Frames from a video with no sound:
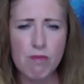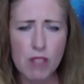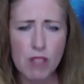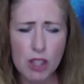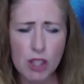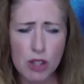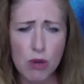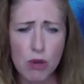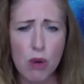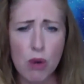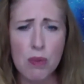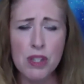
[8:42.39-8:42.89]

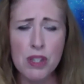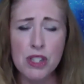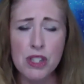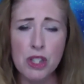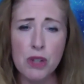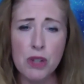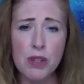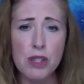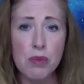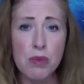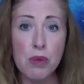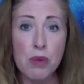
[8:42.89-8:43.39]
So, what we do
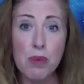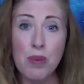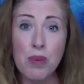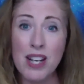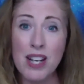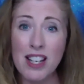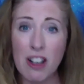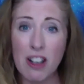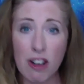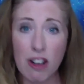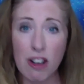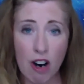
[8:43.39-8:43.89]
is we
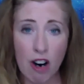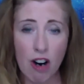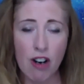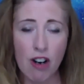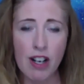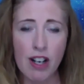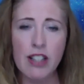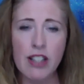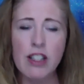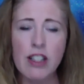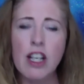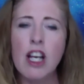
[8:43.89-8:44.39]
weed our
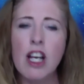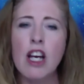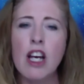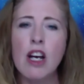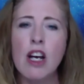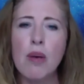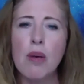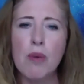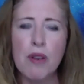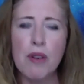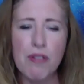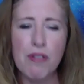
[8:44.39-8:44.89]
garden,
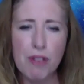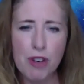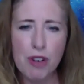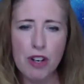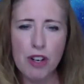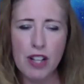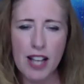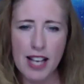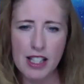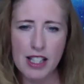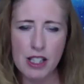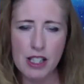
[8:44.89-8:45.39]
we
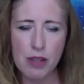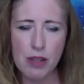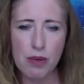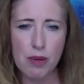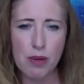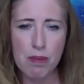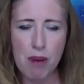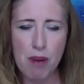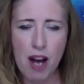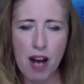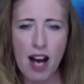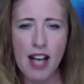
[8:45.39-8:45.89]
fertilize it with
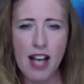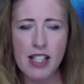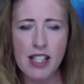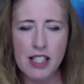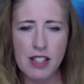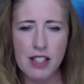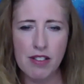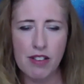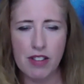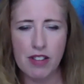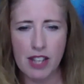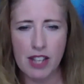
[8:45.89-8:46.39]

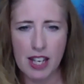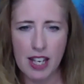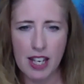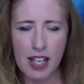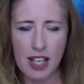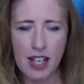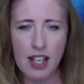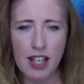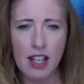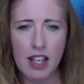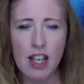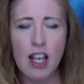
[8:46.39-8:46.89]
positive
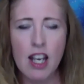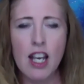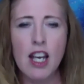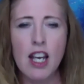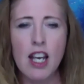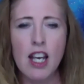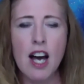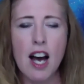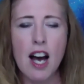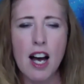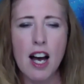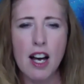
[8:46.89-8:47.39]
thinking,
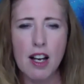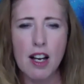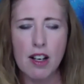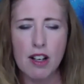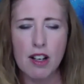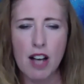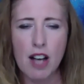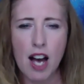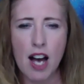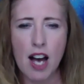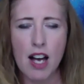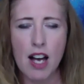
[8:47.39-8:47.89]
uh,
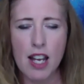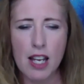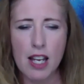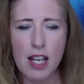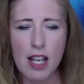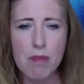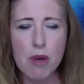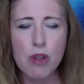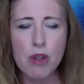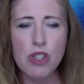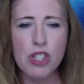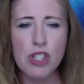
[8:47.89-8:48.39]
uh,
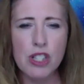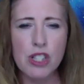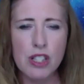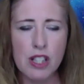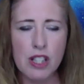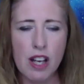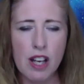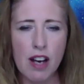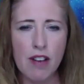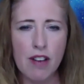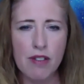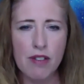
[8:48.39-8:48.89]
emotions
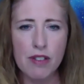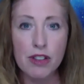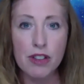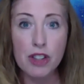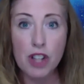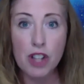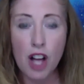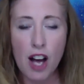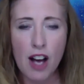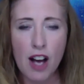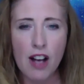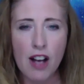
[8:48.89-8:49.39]
of
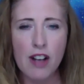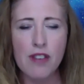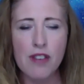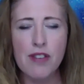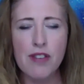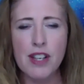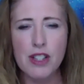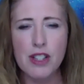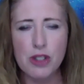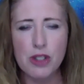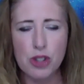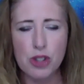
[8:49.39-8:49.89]
love
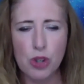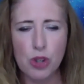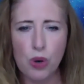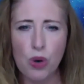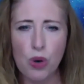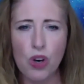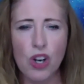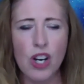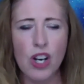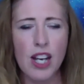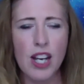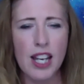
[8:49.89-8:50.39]
and
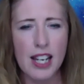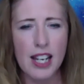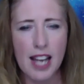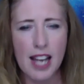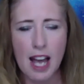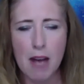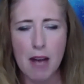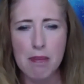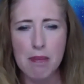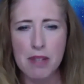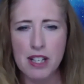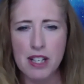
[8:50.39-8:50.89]
joy and
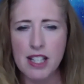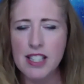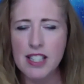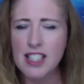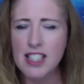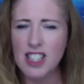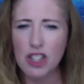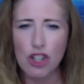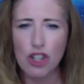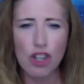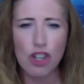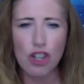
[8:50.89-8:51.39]
happiness
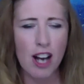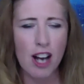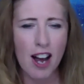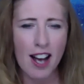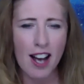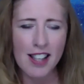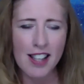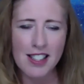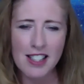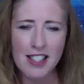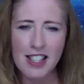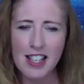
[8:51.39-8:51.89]
and
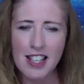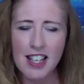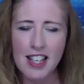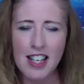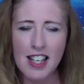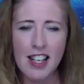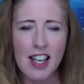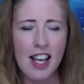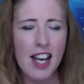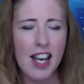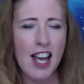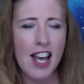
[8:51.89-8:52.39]

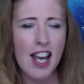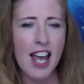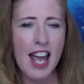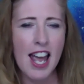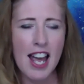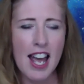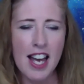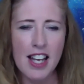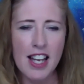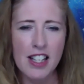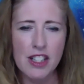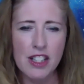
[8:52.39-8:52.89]
curiosity
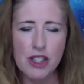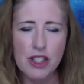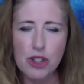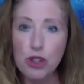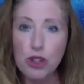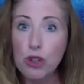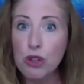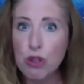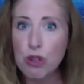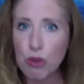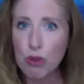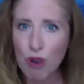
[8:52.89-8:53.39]
and
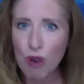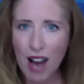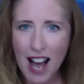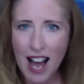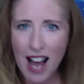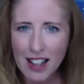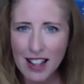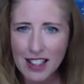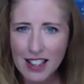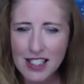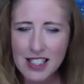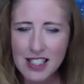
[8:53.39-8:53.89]

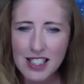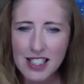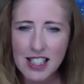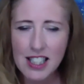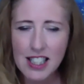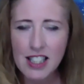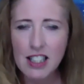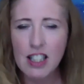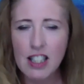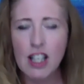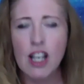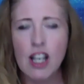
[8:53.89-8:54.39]

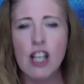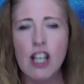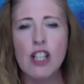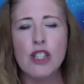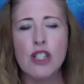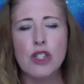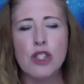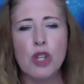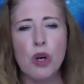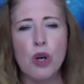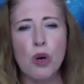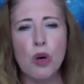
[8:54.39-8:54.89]
neutrality.
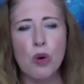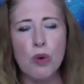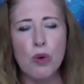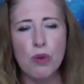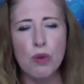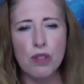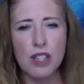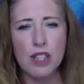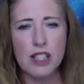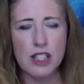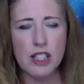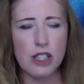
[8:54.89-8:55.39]
So,
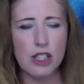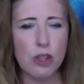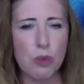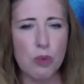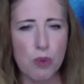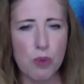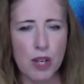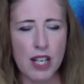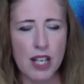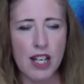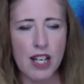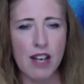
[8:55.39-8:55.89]
this is a
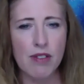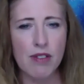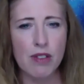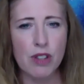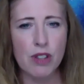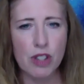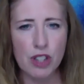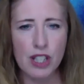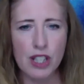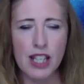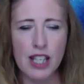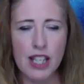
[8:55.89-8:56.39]
week of
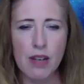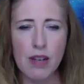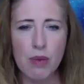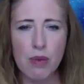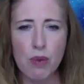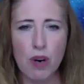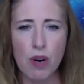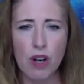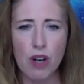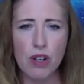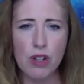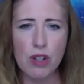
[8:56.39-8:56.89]
looking
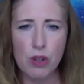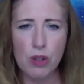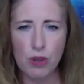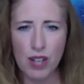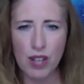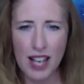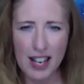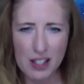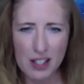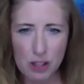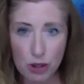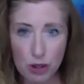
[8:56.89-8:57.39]
where you
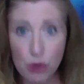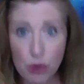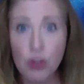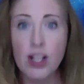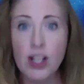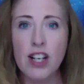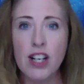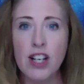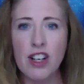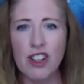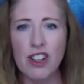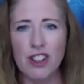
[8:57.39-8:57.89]
get
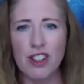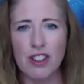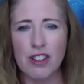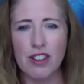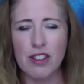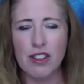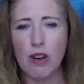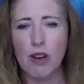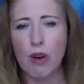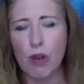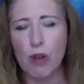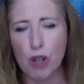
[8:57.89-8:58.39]
triggered
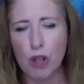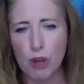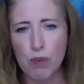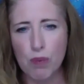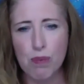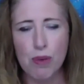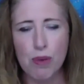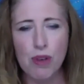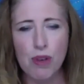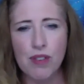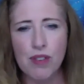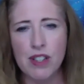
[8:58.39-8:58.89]
or you
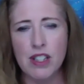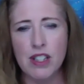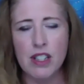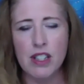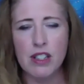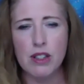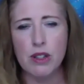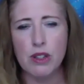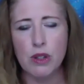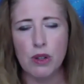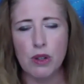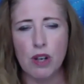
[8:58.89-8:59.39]
move into
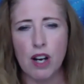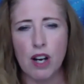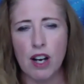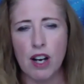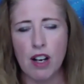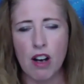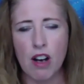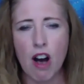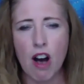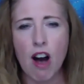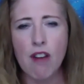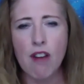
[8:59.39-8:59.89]
uh,
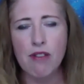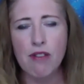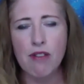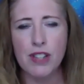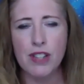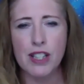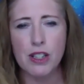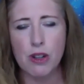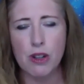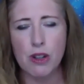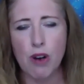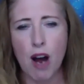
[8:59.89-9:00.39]

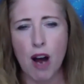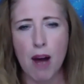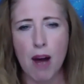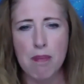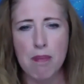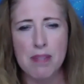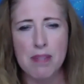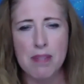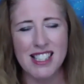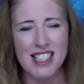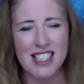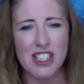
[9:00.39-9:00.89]
conflict or
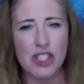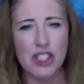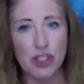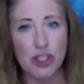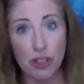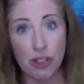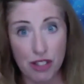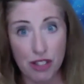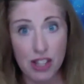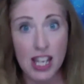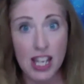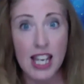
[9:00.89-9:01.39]
oppositional
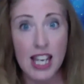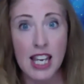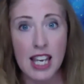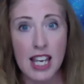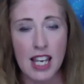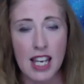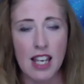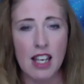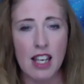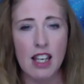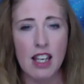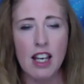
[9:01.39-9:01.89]

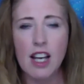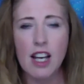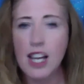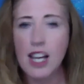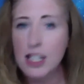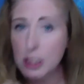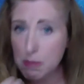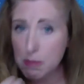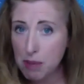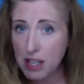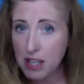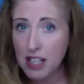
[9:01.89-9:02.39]
thinking
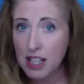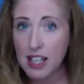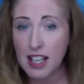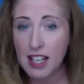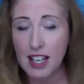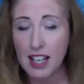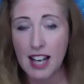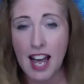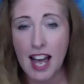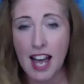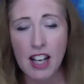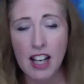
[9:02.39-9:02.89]
speaking
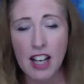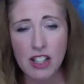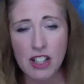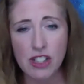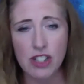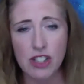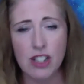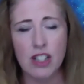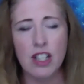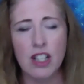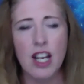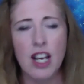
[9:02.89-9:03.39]
and
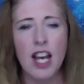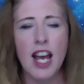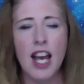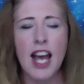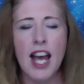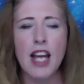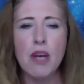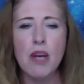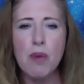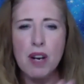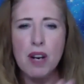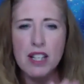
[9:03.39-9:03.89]
action and
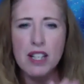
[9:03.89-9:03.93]
you want to